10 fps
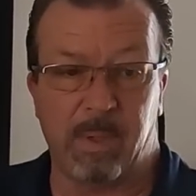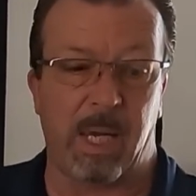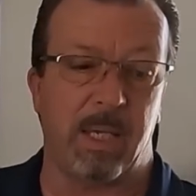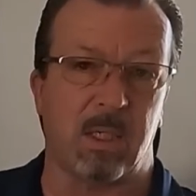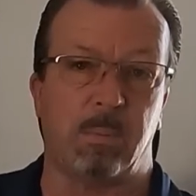
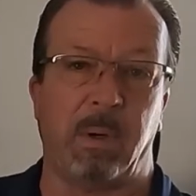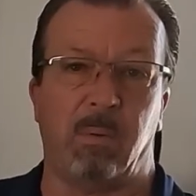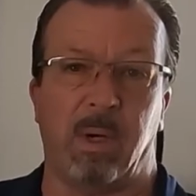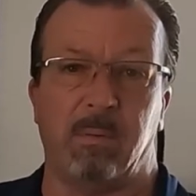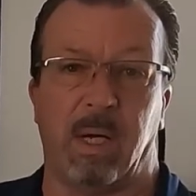And the
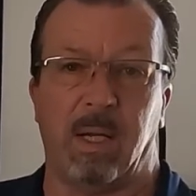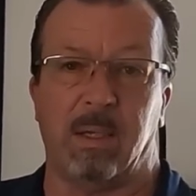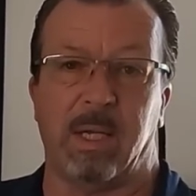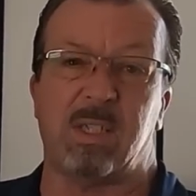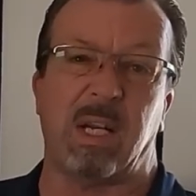spare one,
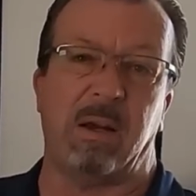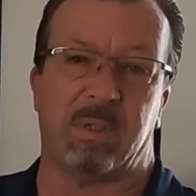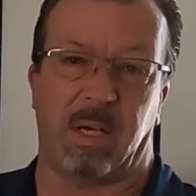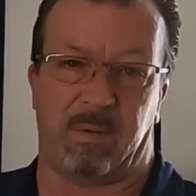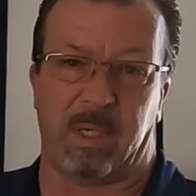well, it's life
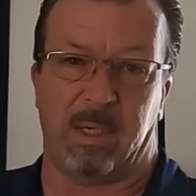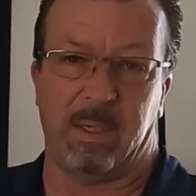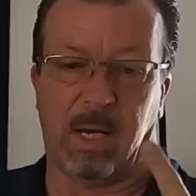safety.